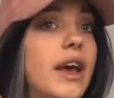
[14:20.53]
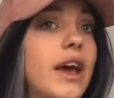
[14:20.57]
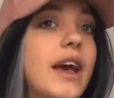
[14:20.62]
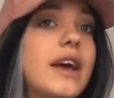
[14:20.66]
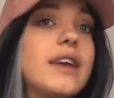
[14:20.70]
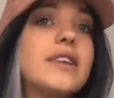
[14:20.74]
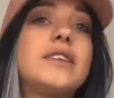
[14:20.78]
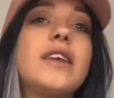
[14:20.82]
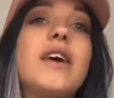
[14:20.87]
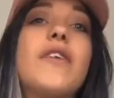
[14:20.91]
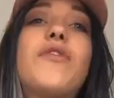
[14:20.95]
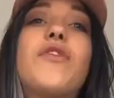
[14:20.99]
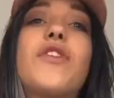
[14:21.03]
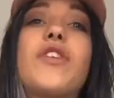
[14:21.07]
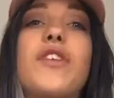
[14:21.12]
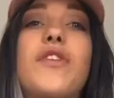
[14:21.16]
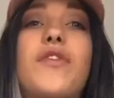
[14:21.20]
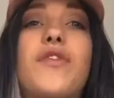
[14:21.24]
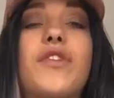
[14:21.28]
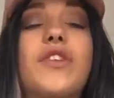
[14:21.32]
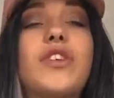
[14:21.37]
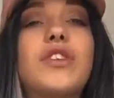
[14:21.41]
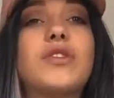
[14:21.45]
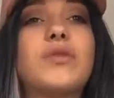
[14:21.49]
except for the
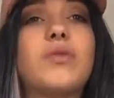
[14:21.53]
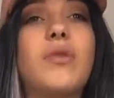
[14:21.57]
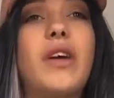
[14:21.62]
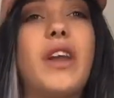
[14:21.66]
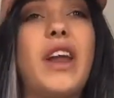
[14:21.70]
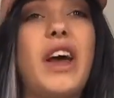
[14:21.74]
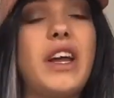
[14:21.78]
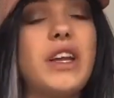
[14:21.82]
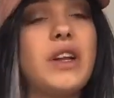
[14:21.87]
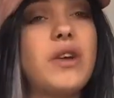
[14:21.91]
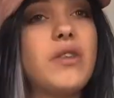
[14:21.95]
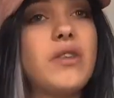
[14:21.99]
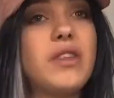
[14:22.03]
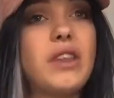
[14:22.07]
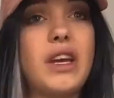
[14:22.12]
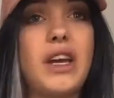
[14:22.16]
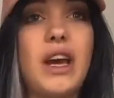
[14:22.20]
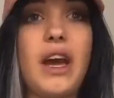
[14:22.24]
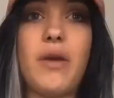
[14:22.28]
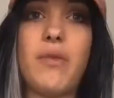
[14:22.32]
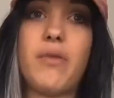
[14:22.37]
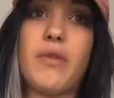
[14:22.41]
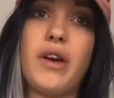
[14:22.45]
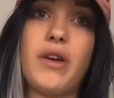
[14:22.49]
first one. I don't think
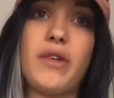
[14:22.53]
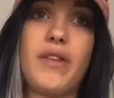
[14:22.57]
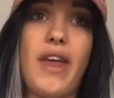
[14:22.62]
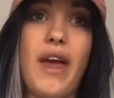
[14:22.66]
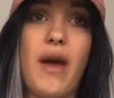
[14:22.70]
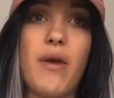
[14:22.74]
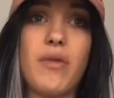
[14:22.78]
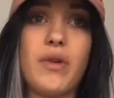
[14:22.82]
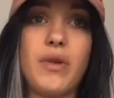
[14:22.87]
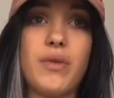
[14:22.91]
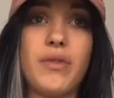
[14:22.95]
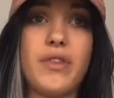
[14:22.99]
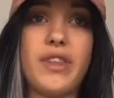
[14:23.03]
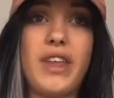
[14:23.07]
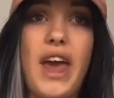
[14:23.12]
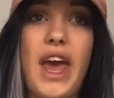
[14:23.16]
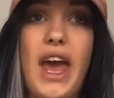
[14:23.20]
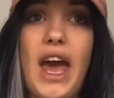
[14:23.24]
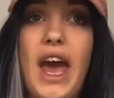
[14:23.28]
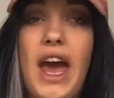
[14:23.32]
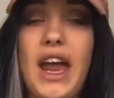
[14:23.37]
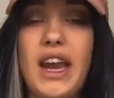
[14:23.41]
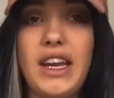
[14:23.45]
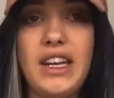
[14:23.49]
I'd wear that one with a
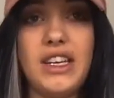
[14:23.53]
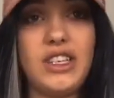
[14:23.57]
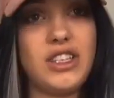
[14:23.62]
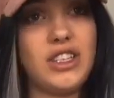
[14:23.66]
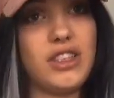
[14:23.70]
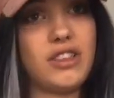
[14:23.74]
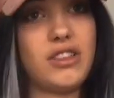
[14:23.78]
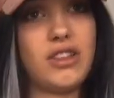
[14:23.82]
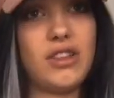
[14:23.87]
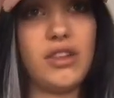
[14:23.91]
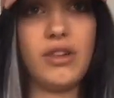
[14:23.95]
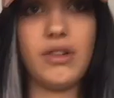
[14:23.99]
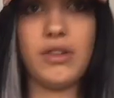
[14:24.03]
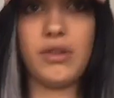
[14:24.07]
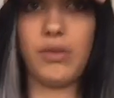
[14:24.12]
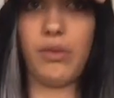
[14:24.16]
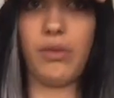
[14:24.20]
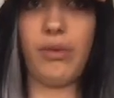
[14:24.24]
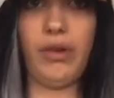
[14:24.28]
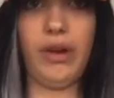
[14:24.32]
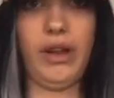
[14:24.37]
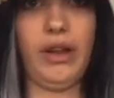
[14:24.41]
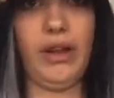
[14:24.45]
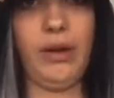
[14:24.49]
hat. It just looked
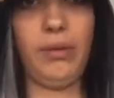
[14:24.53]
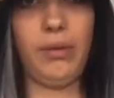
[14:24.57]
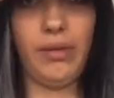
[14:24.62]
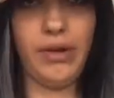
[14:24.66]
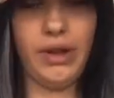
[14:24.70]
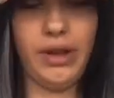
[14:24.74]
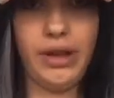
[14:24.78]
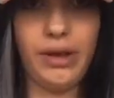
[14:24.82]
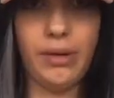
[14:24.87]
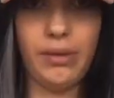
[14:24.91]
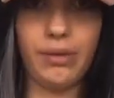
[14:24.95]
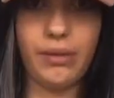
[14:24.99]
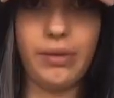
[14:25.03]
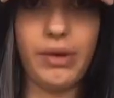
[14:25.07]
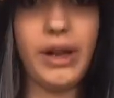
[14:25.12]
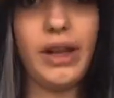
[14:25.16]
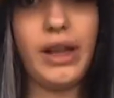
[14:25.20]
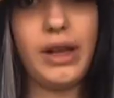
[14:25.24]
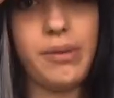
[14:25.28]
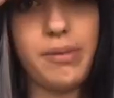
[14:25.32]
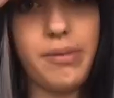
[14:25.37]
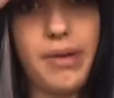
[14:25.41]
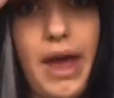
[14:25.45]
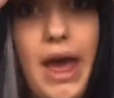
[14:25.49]
really, really,
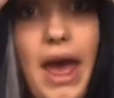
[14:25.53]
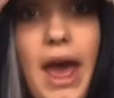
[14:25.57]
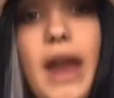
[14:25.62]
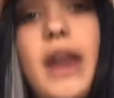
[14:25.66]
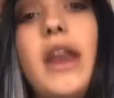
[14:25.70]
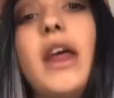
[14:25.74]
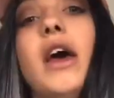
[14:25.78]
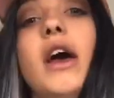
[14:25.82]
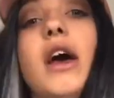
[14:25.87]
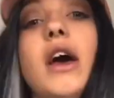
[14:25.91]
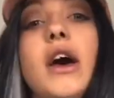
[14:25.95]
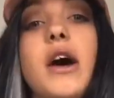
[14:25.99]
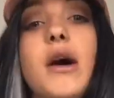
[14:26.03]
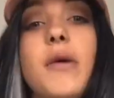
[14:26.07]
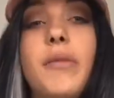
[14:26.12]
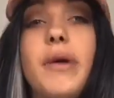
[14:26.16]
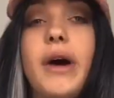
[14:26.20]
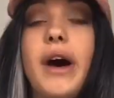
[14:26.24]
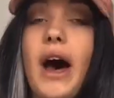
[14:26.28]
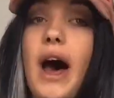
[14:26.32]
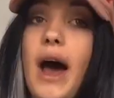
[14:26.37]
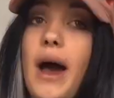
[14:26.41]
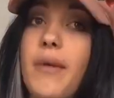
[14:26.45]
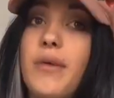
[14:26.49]
really bad.
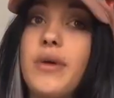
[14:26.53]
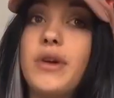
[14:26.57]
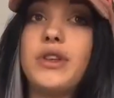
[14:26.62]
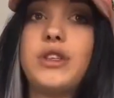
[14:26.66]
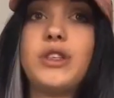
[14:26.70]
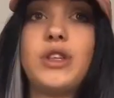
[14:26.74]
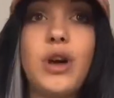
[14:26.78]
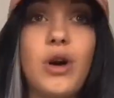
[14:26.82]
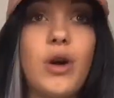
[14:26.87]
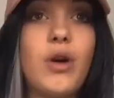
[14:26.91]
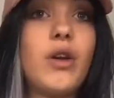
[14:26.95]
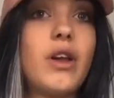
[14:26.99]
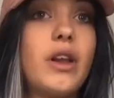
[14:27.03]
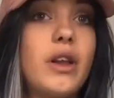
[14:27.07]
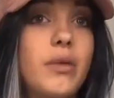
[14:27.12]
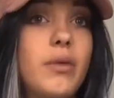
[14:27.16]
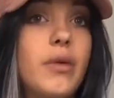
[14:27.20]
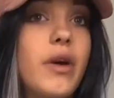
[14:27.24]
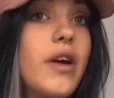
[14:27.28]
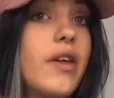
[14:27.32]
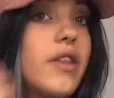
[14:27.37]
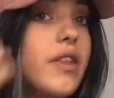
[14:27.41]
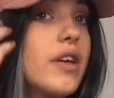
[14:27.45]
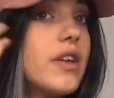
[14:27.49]
But I would totally
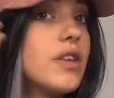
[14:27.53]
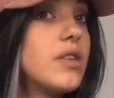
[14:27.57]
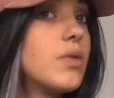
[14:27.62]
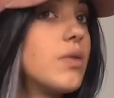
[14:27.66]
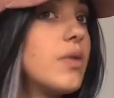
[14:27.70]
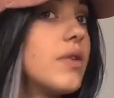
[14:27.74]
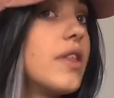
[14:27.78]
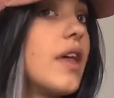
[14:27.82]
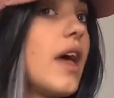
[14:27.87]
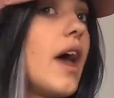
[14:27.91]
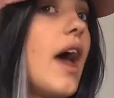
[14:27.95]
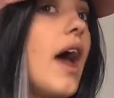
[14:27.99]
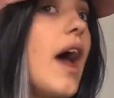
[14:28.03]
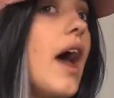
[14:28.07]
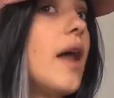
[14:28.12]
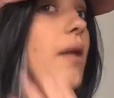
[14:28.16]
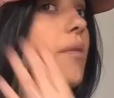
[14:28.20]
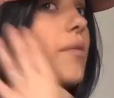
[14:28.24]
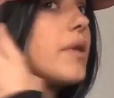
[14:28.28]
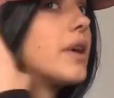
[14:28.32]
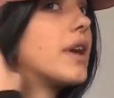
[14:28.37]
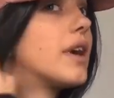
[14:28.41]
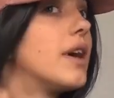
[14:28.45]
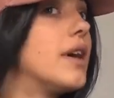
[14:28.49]
wear this with a hat
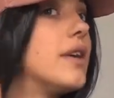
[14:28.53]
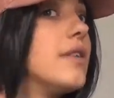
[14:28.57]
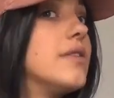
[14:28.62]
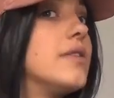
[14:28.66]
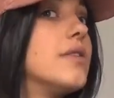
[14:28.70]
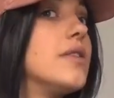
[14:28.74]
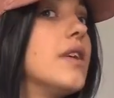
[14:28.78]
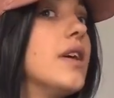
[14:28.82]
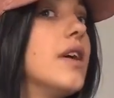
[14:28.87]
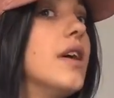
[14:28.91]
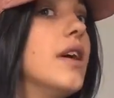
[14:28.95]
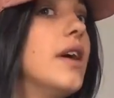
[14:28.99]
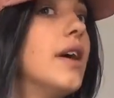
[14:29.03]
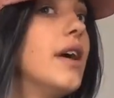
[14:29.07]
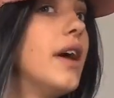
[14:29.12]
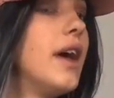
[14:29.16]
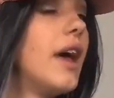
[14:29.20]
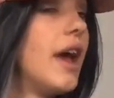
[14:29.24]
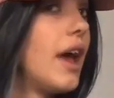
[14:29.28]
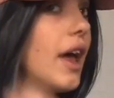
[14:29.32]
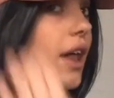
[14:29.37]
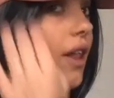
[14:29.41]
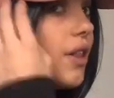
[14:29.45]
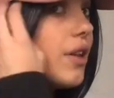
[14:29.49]
because
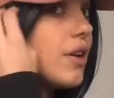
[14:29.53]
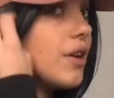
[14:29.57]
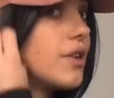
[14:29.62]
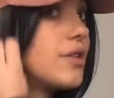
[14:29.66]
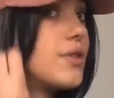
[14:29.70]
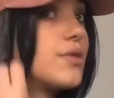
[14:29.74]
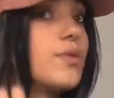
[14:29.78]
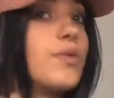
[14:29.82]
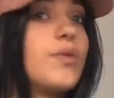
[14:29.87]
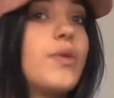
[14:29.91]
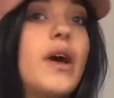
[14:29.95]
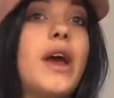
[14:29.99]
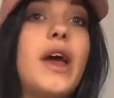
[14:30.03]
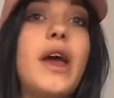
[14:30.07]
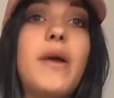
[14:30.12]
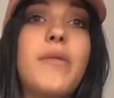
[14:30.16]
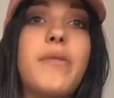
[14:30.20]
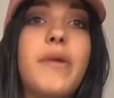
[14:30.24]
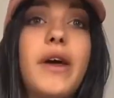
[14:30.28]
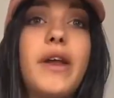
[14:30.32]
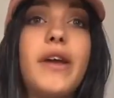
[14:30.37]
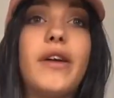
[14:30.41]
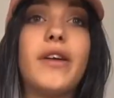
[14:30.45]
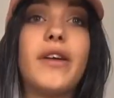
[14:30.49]
it looks way
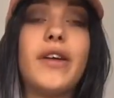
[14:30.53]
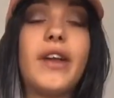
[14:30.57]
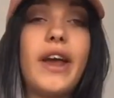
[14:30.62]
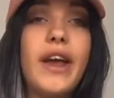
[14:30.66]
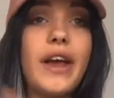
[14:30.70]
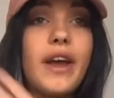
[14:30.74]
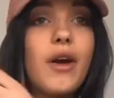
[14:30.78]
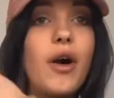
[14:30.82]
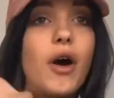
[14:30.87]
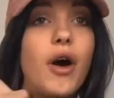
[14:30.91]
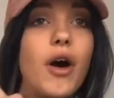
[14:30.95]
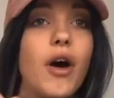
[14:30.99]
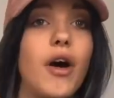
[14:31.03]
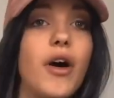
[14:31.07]
better. Like,